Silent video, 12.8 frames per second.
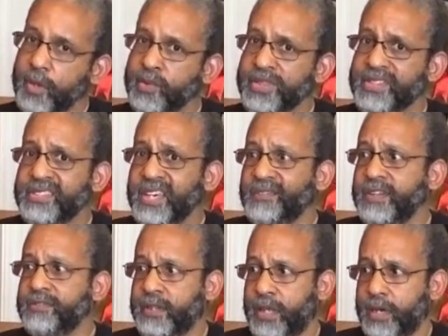With the seven
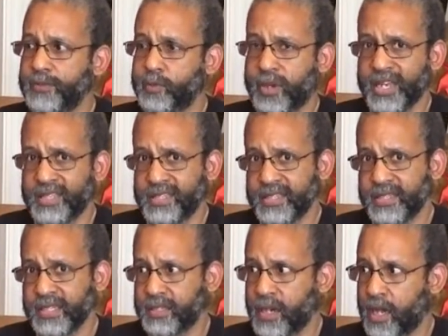of clubs, what I
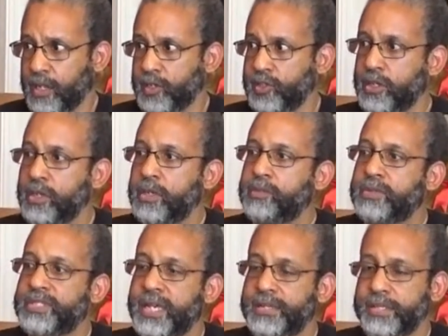didn't acknowledge
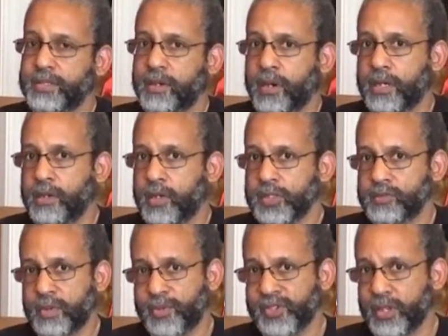was that this card can also
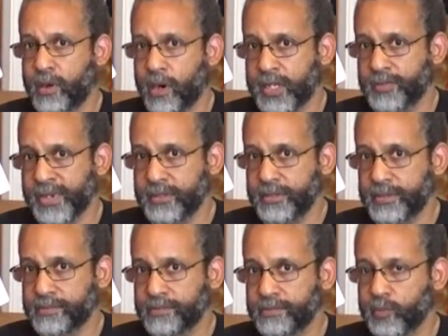represent
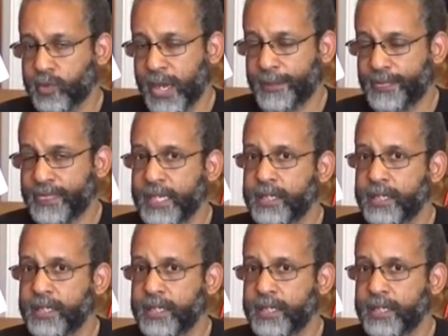arguments, right?